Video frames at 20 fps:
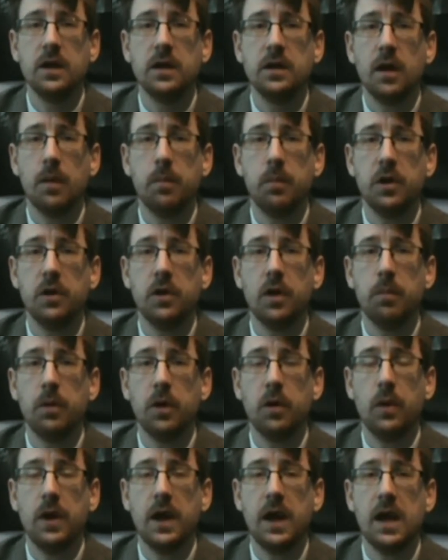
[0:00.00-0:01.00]

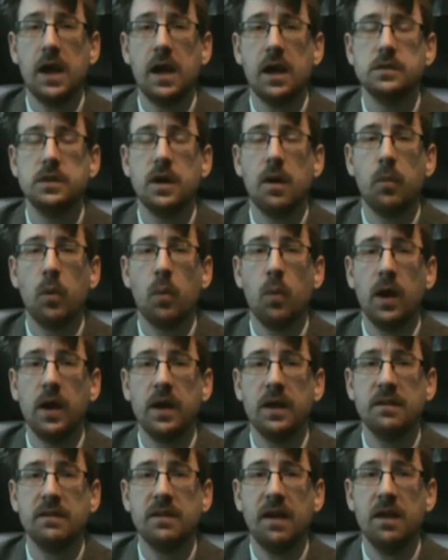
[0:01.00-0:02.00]
WWE number one
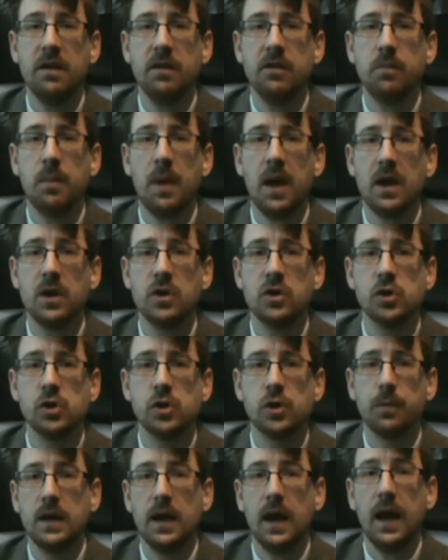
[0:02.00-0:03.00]
contenders match.